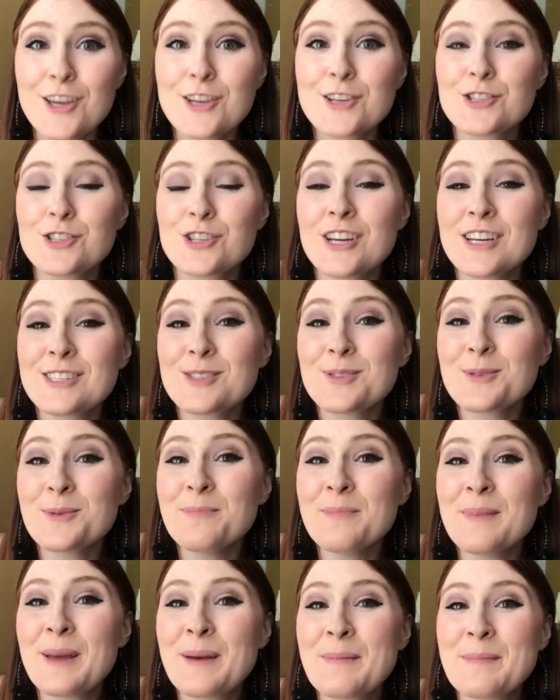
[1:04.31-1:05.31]
just
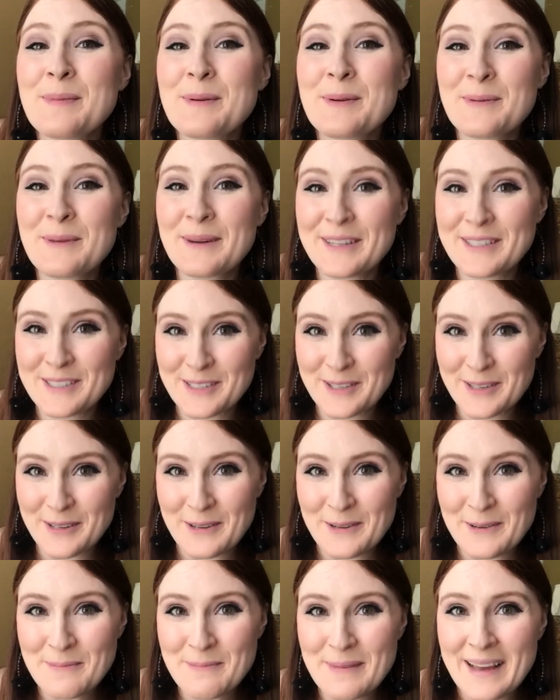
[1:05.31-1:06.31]
remember what your
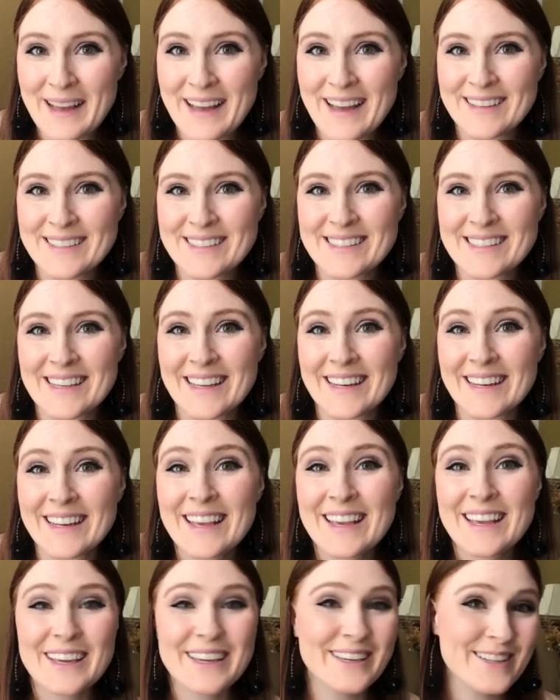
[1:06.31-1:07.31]
old pal said,
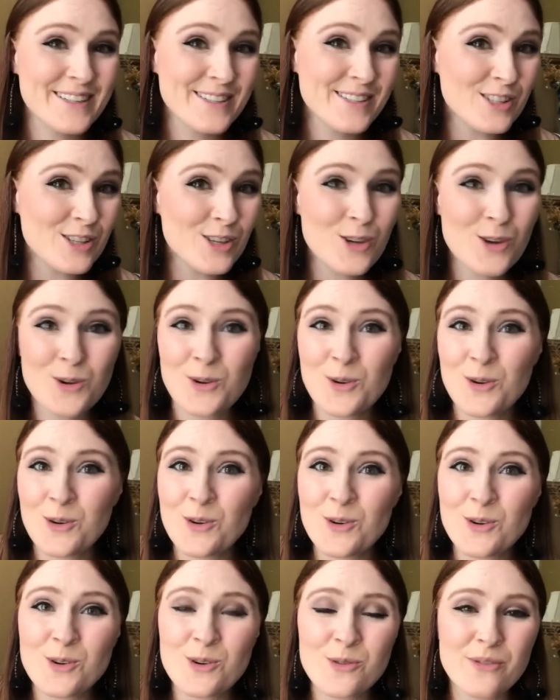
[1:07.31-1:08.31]
'cause
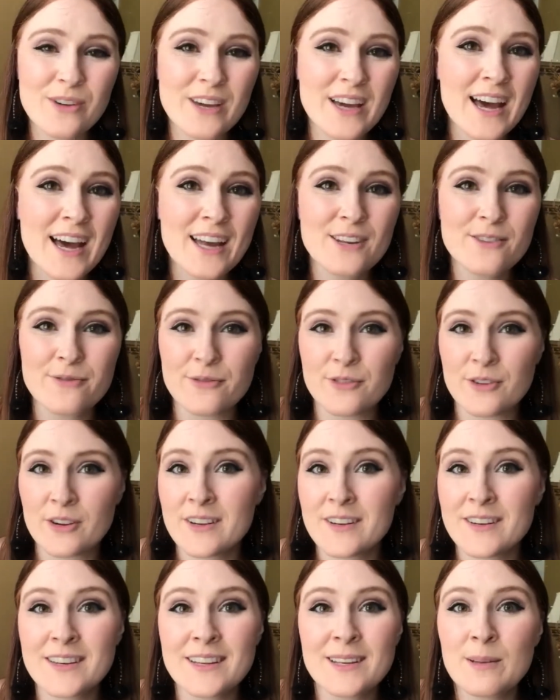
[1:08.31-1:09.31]
you've got a
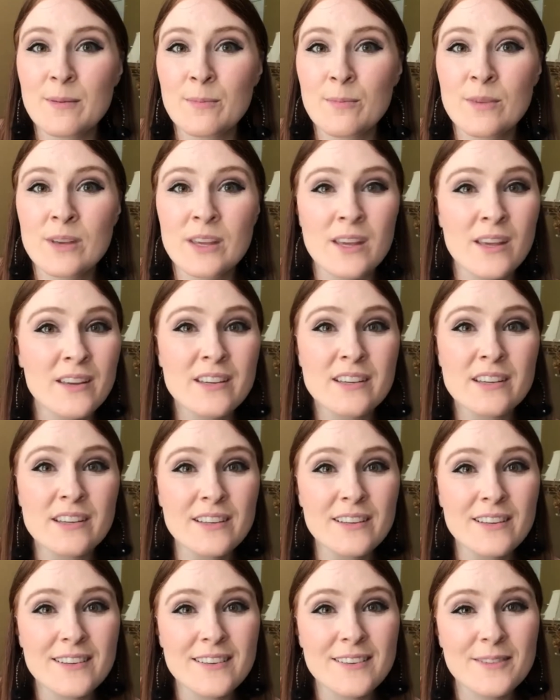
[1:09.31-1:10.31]
friend in me.
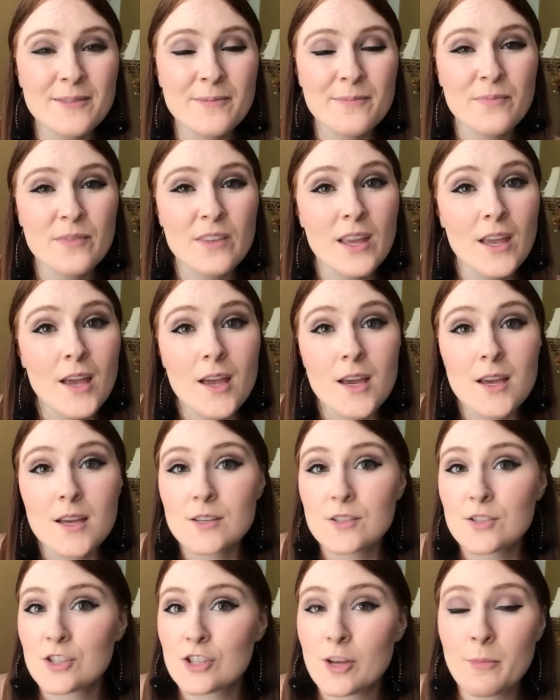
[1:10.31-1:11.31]

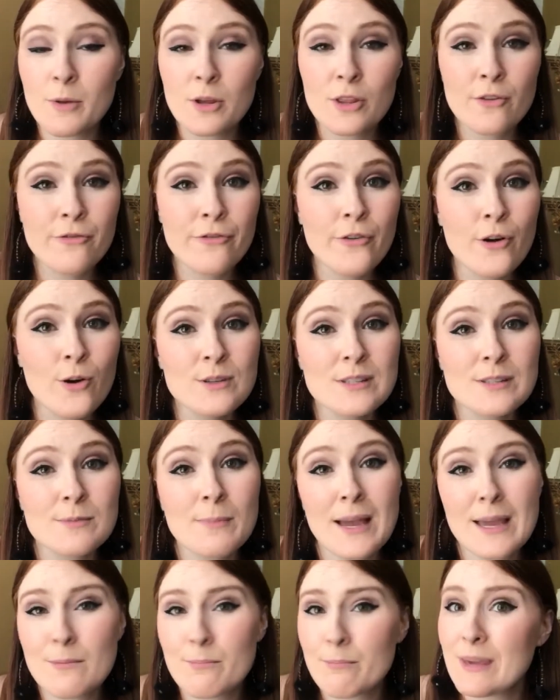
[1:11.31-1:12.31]
Some other folks
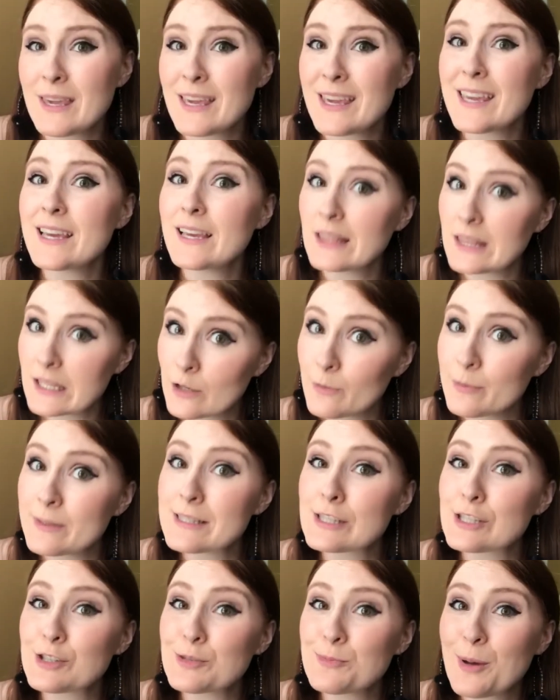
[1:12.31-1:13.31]
might be a little bit
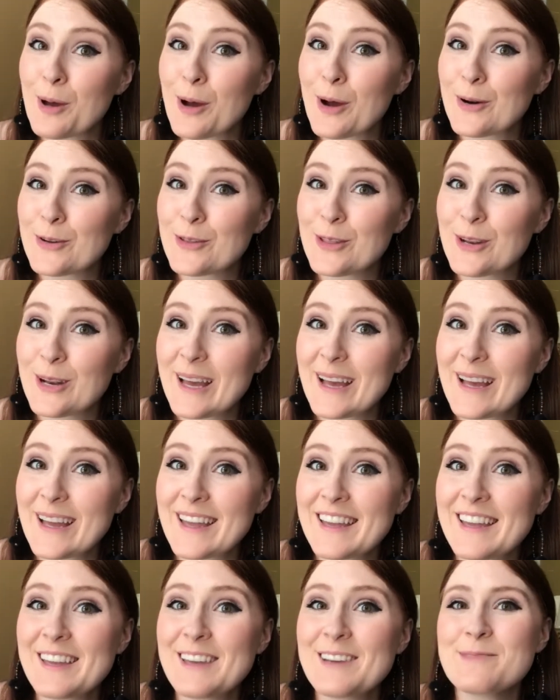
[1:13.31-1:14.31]
smarter than I
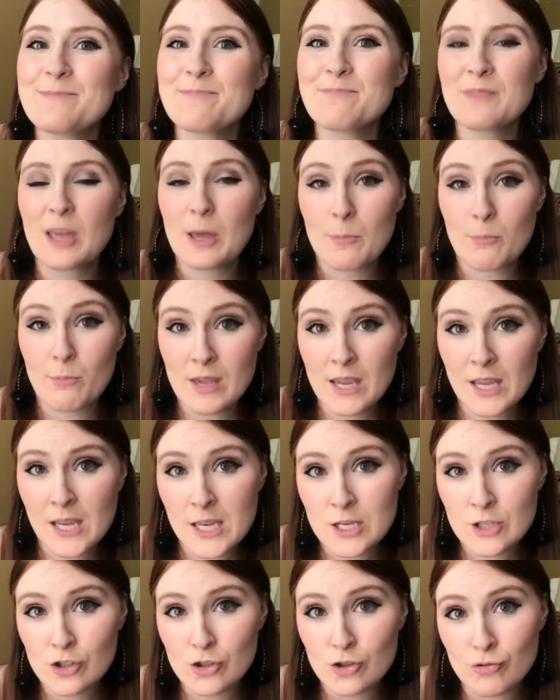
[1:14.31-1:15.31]
am, big
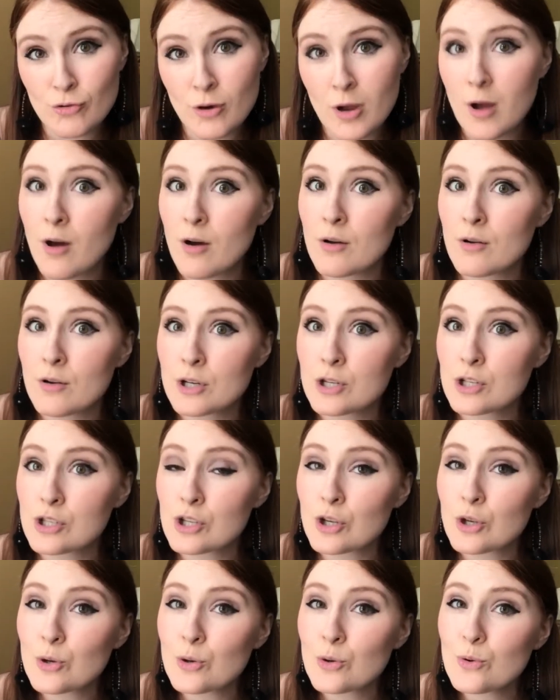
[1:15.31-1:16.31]
and stronger
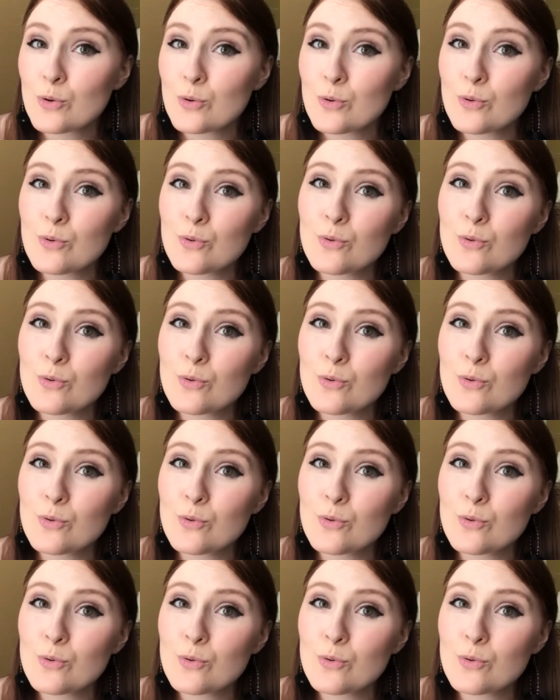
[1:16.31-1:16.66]
too,